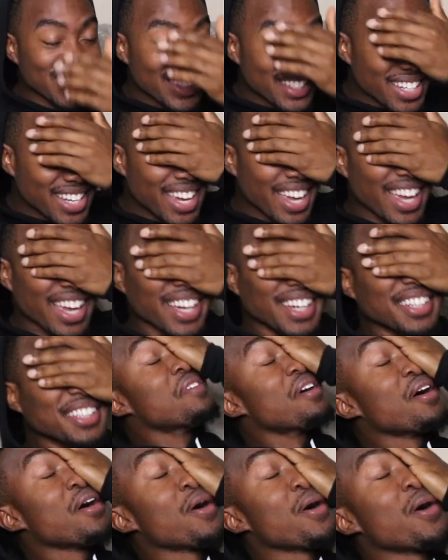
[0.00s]
shit.
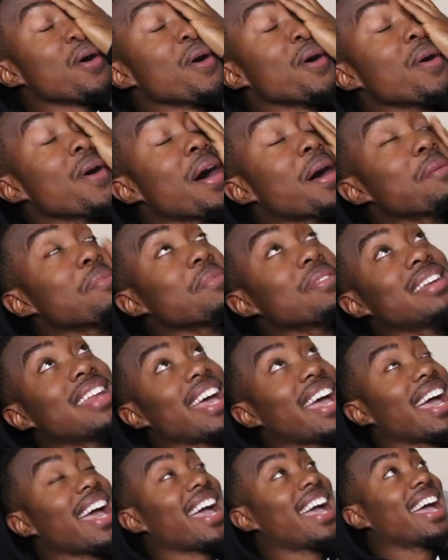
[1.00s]
Oh, I'm
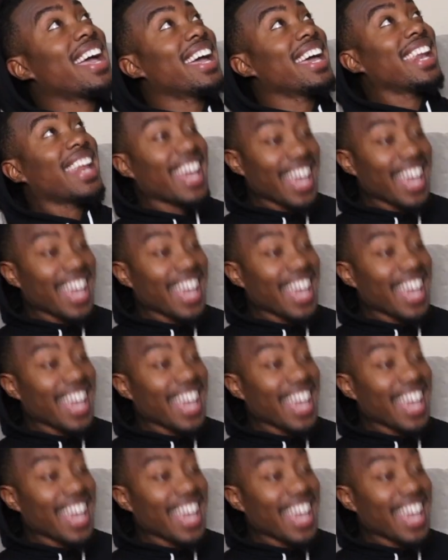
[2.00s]
dead.